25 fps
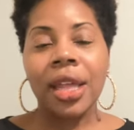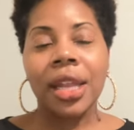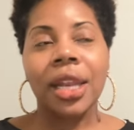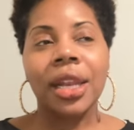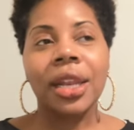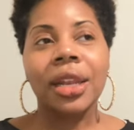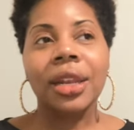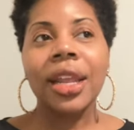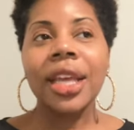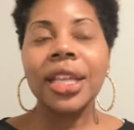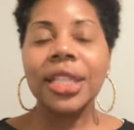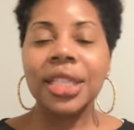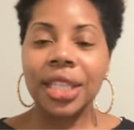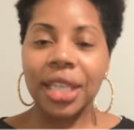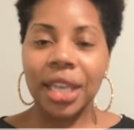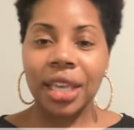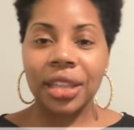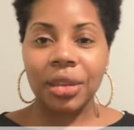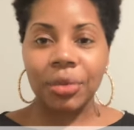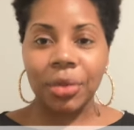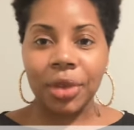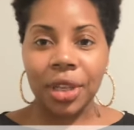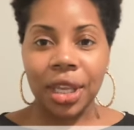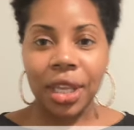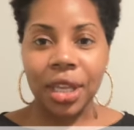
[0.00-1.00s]
Let's say at
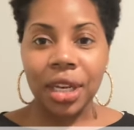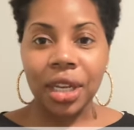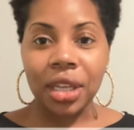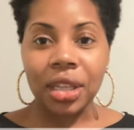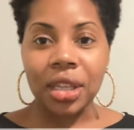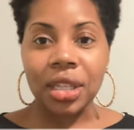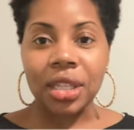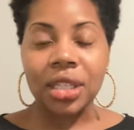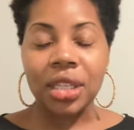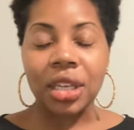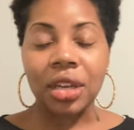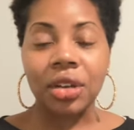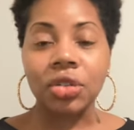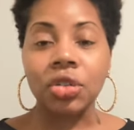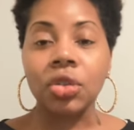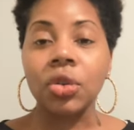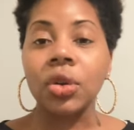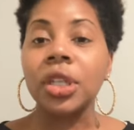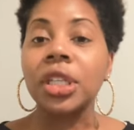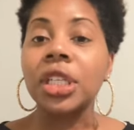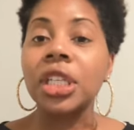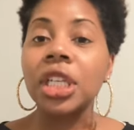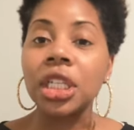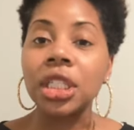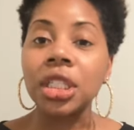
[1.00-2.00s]
the beginning of the deal, you
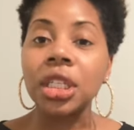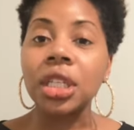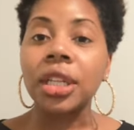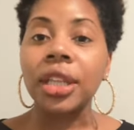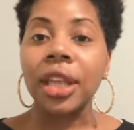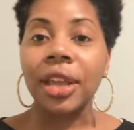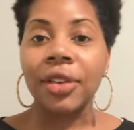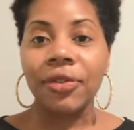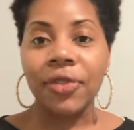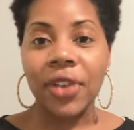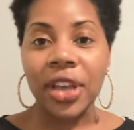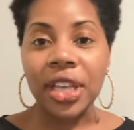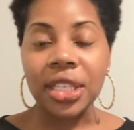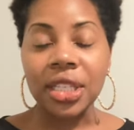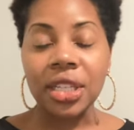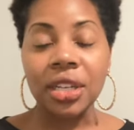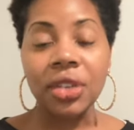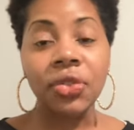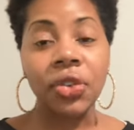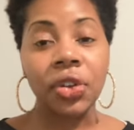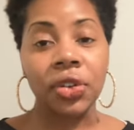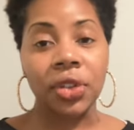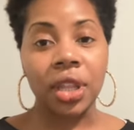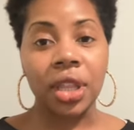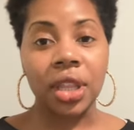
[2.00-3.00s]
initially invested
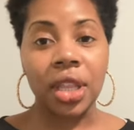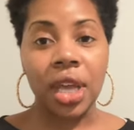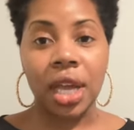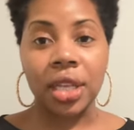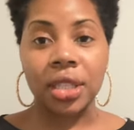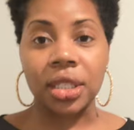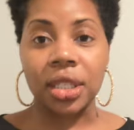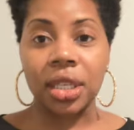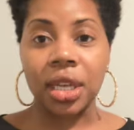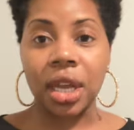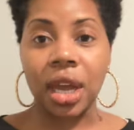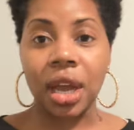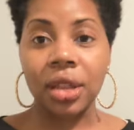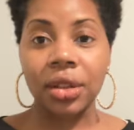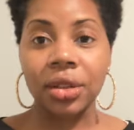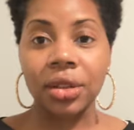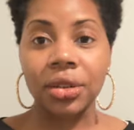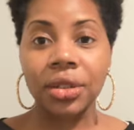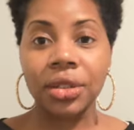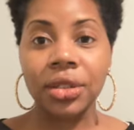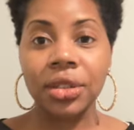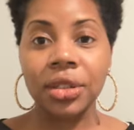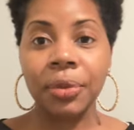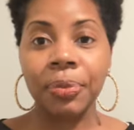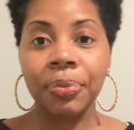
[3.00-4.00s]

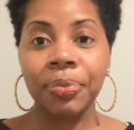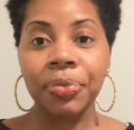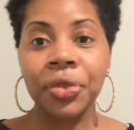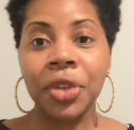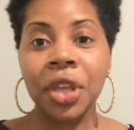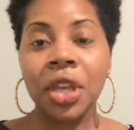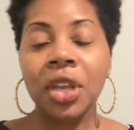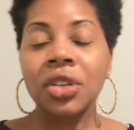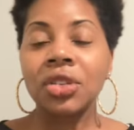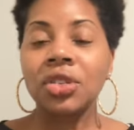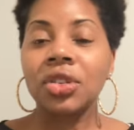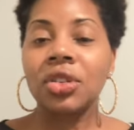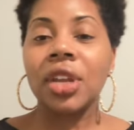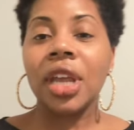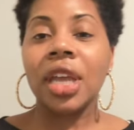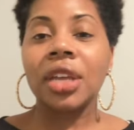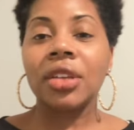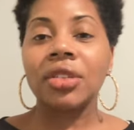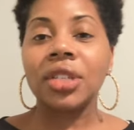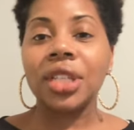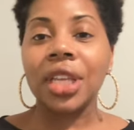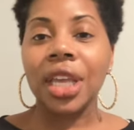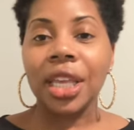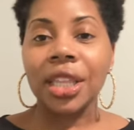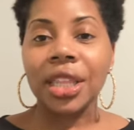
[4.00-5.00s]
$50,000. So now you
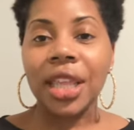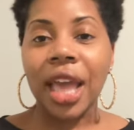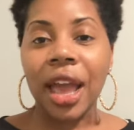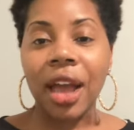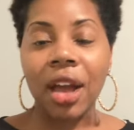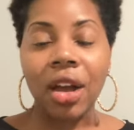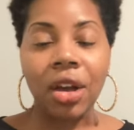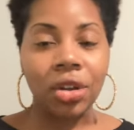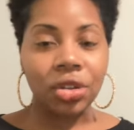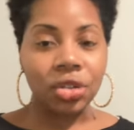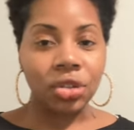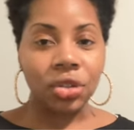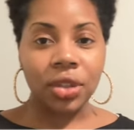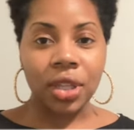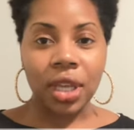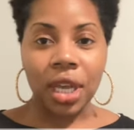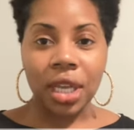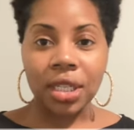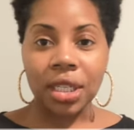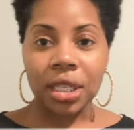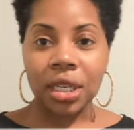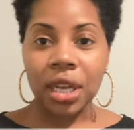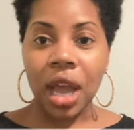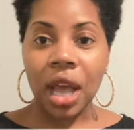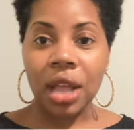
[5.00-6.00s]
take that
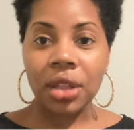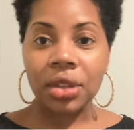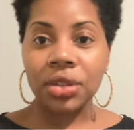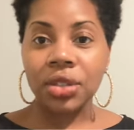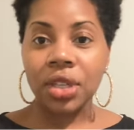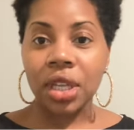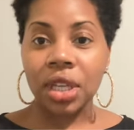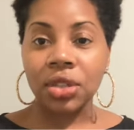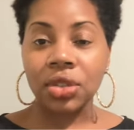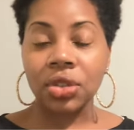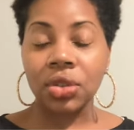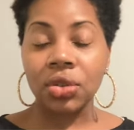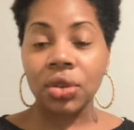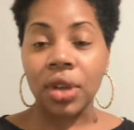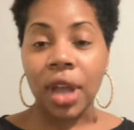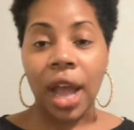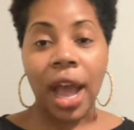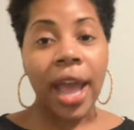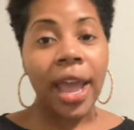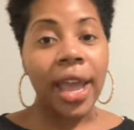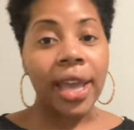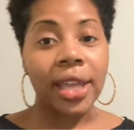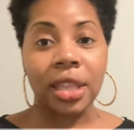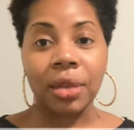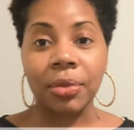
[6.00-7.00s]
$100,000 that you
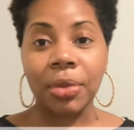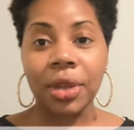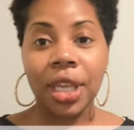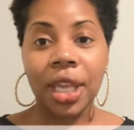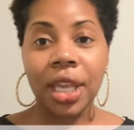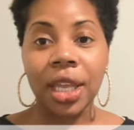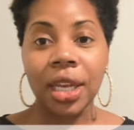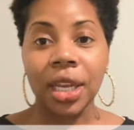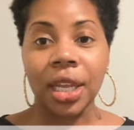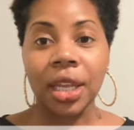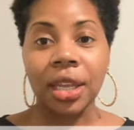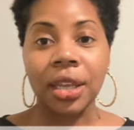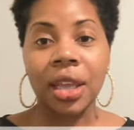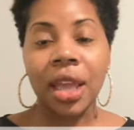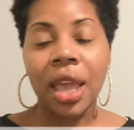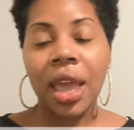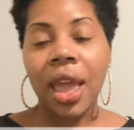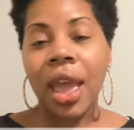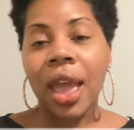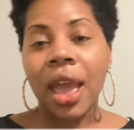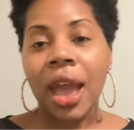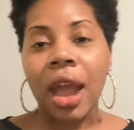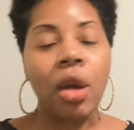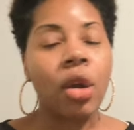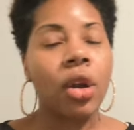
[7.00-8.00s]
got at the beginning,
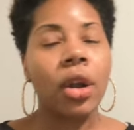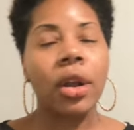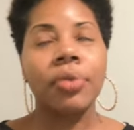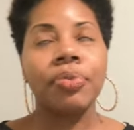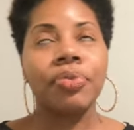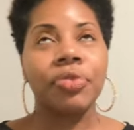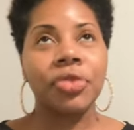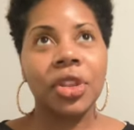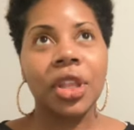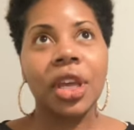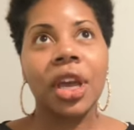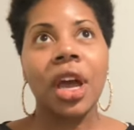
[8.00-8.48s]
or the